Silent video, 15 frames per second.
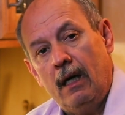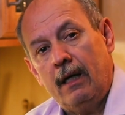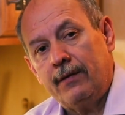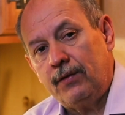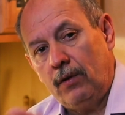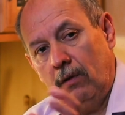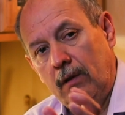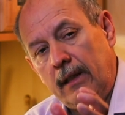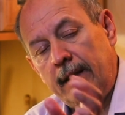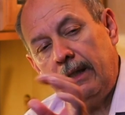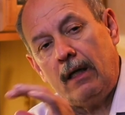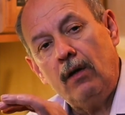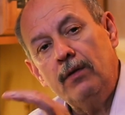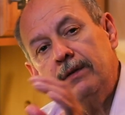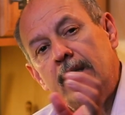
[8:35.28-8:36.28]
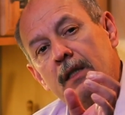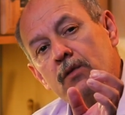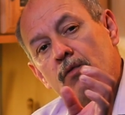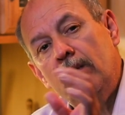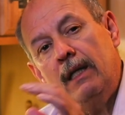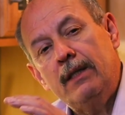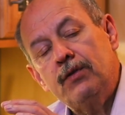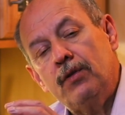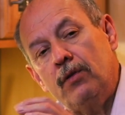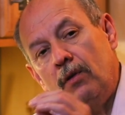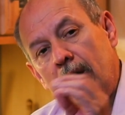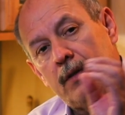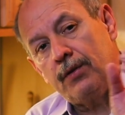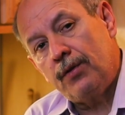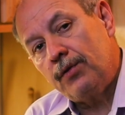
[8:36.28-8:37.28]
So only the context will let you know,
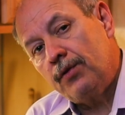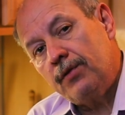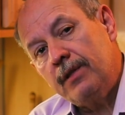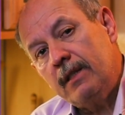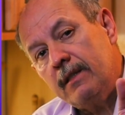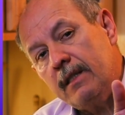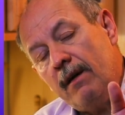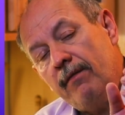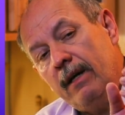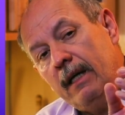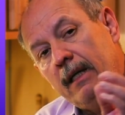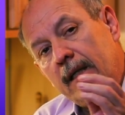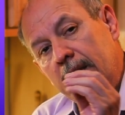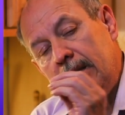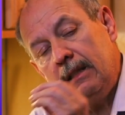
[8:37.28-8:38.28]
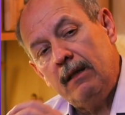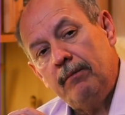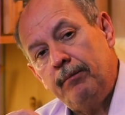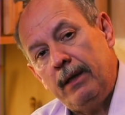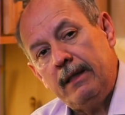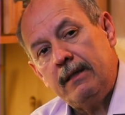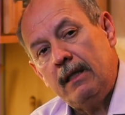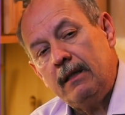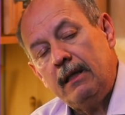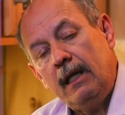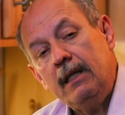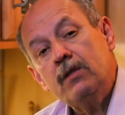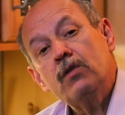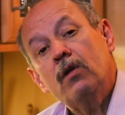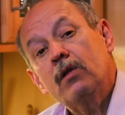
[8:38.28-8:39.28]
are you using saber in the present
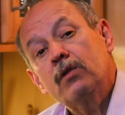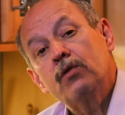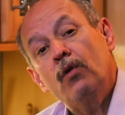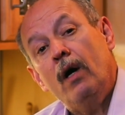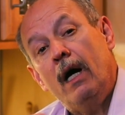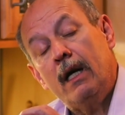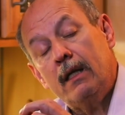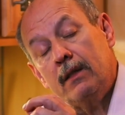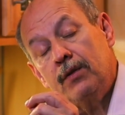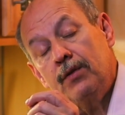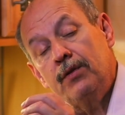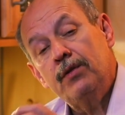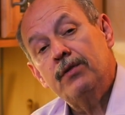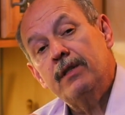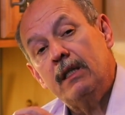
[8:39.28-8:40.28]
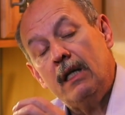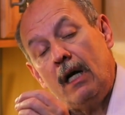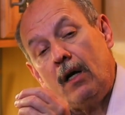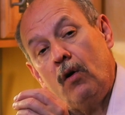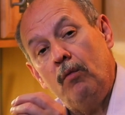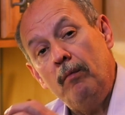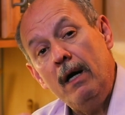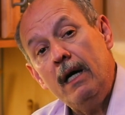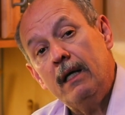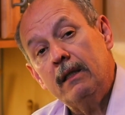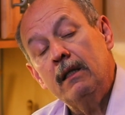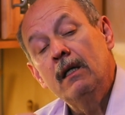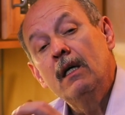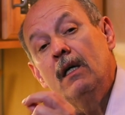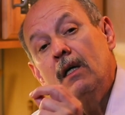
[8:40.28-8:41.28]
tense or are you using a
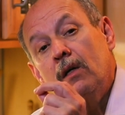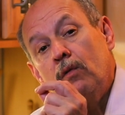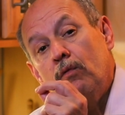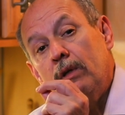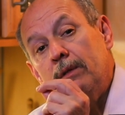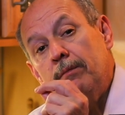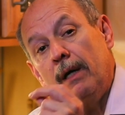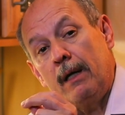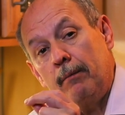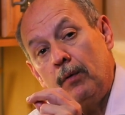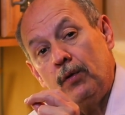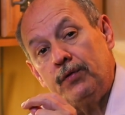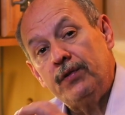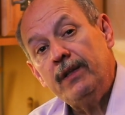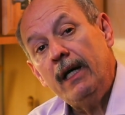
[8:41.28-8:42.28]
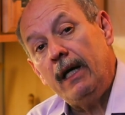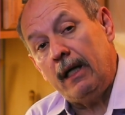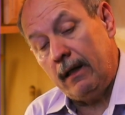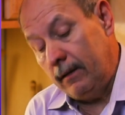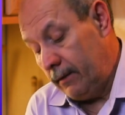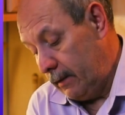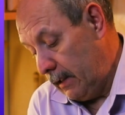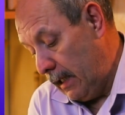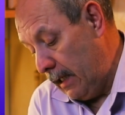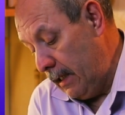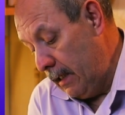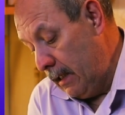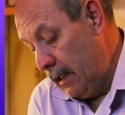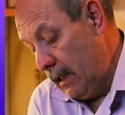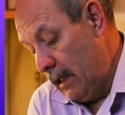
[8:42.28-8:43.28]
command with verbo ser,
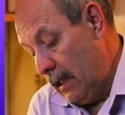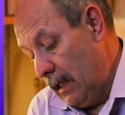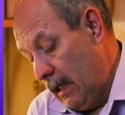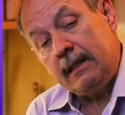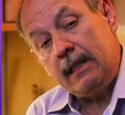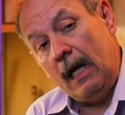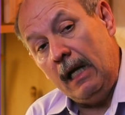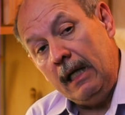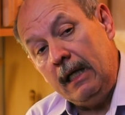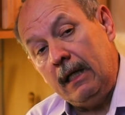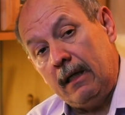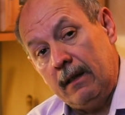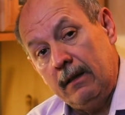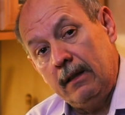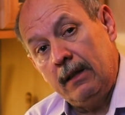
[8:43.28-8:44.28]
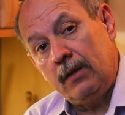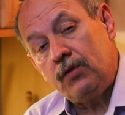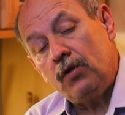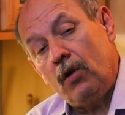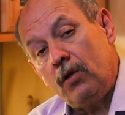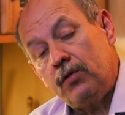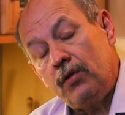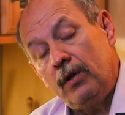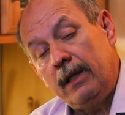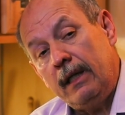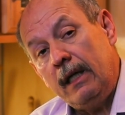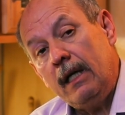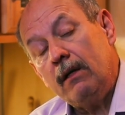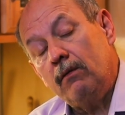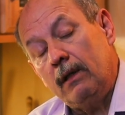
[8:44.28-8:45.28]
right? Salir is also
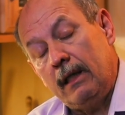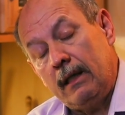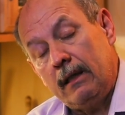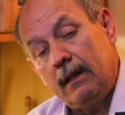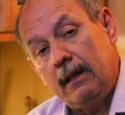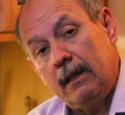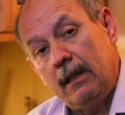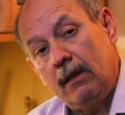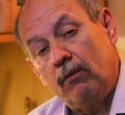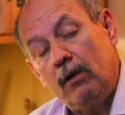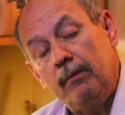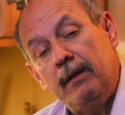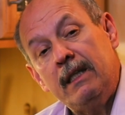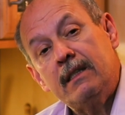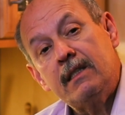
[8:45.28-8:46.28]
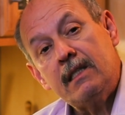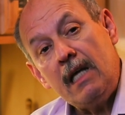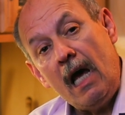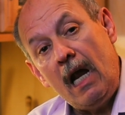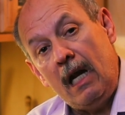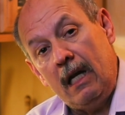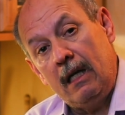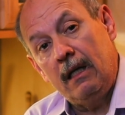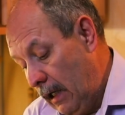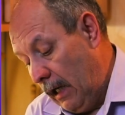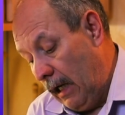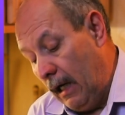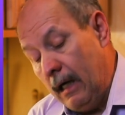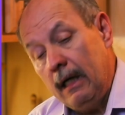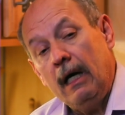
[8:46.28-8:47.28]
irregular. It will be sal.
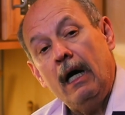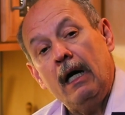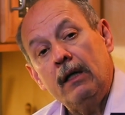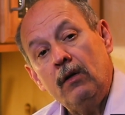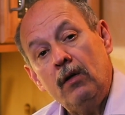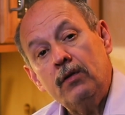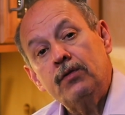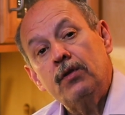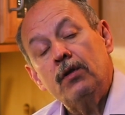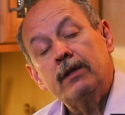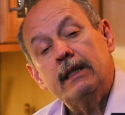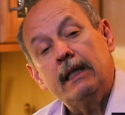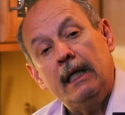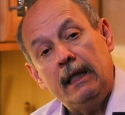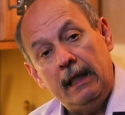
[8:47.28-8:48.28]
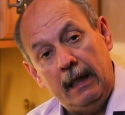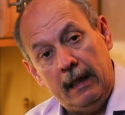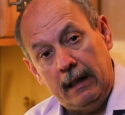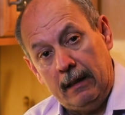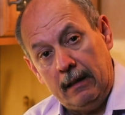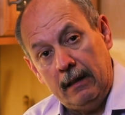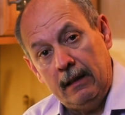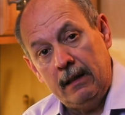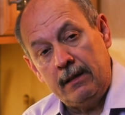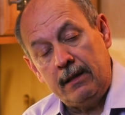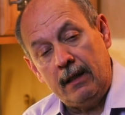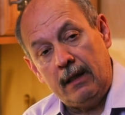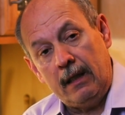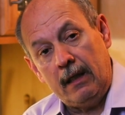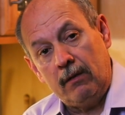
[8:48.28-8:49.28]
And also tener is
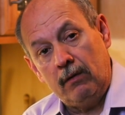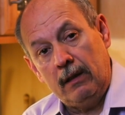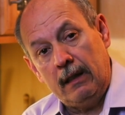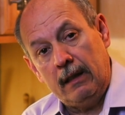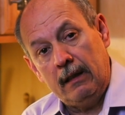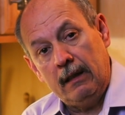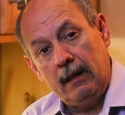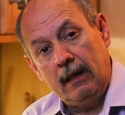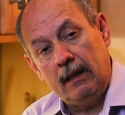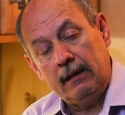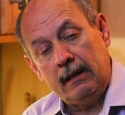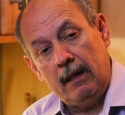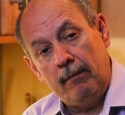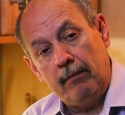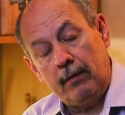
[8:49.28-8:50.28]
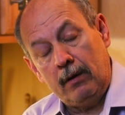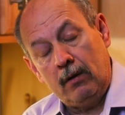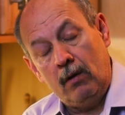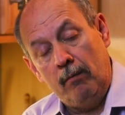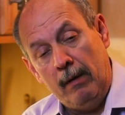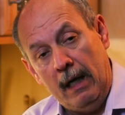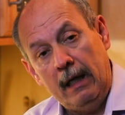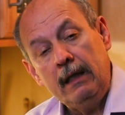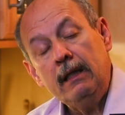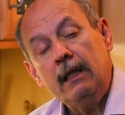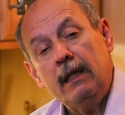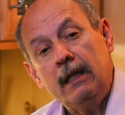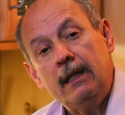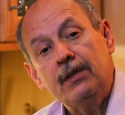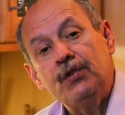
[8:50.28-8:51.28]
irregular. And the command
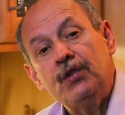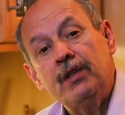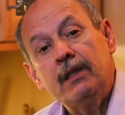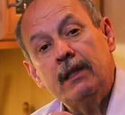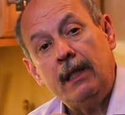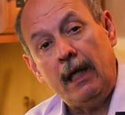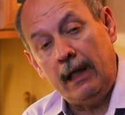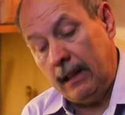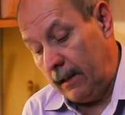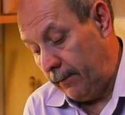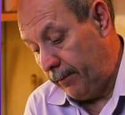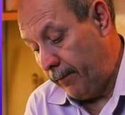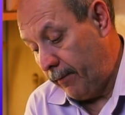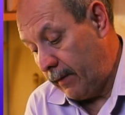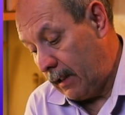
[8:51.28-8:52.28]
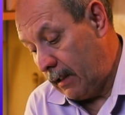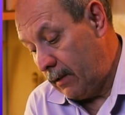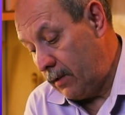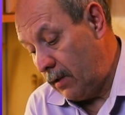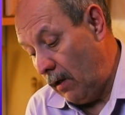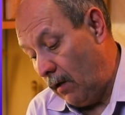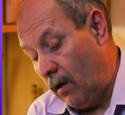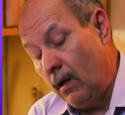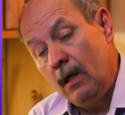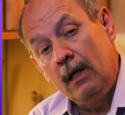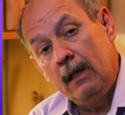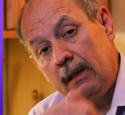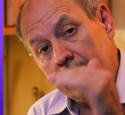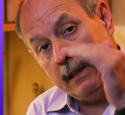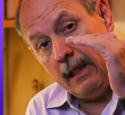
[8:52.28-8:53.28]
is ten. So,
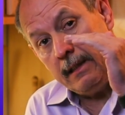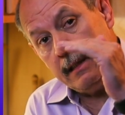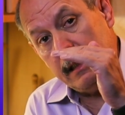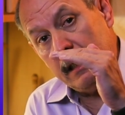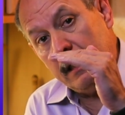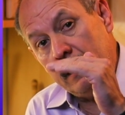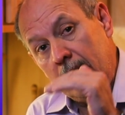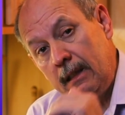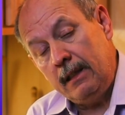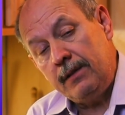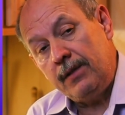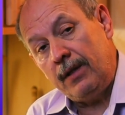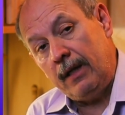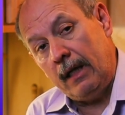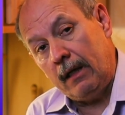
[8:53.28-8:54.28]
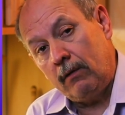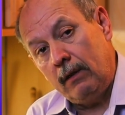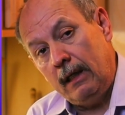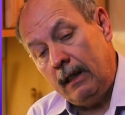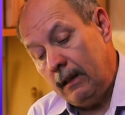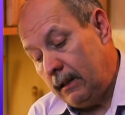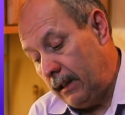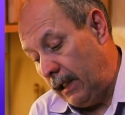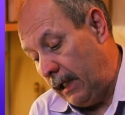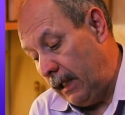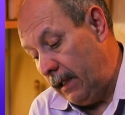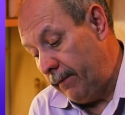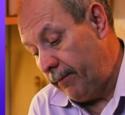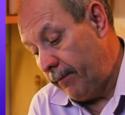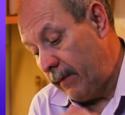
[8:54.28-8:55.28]
decir is irregular,
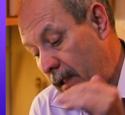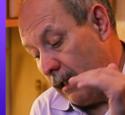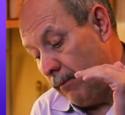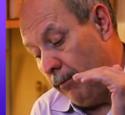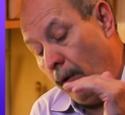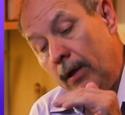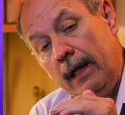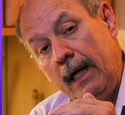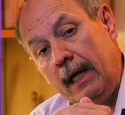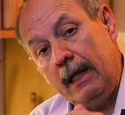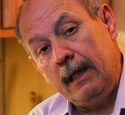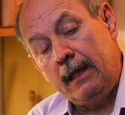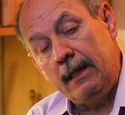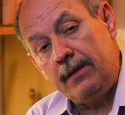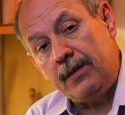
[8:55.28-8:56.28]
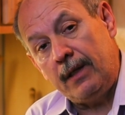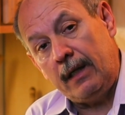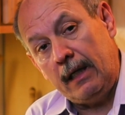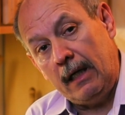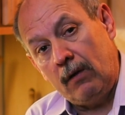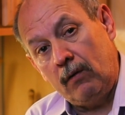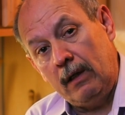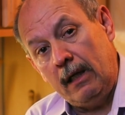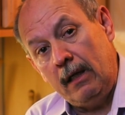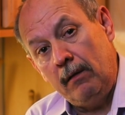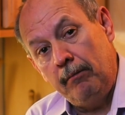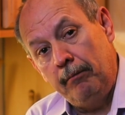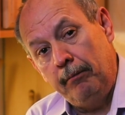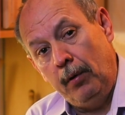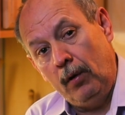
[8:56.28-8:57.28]
di. Poner is irregular,
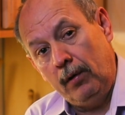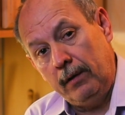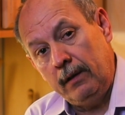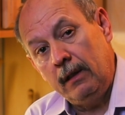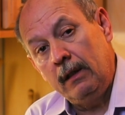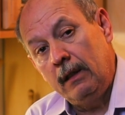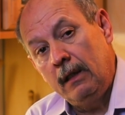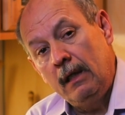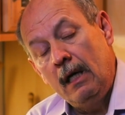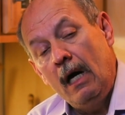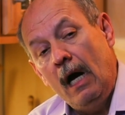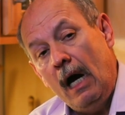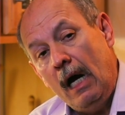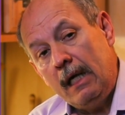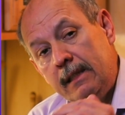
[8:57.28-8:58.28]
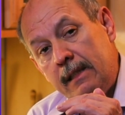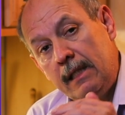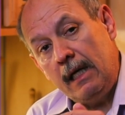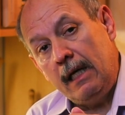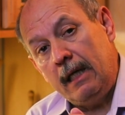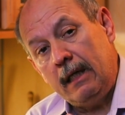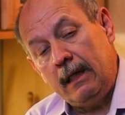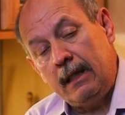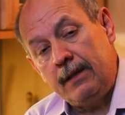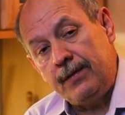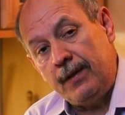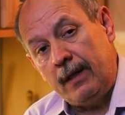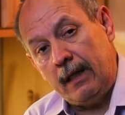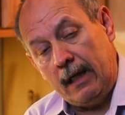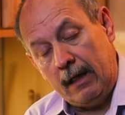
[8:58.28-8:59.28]
pon. Hacer
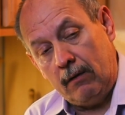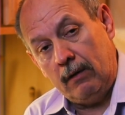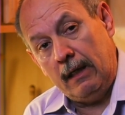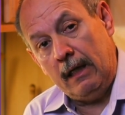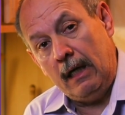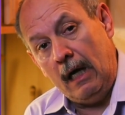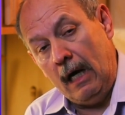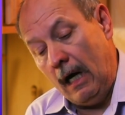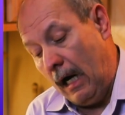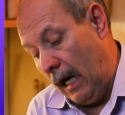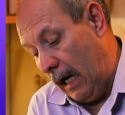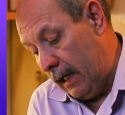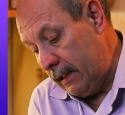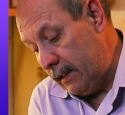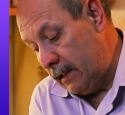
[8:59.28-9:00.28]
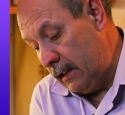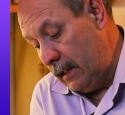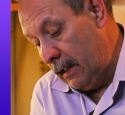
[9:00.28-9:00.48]
is irregular, as.